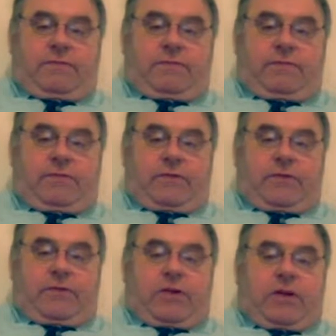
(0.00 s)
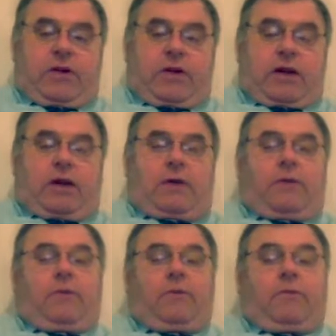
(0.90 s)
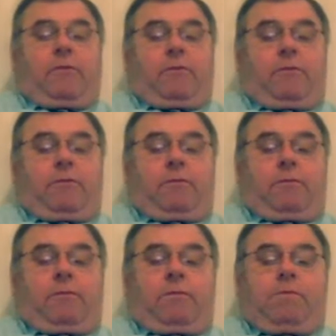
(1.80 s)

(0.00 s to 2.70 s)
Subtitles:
[no speech]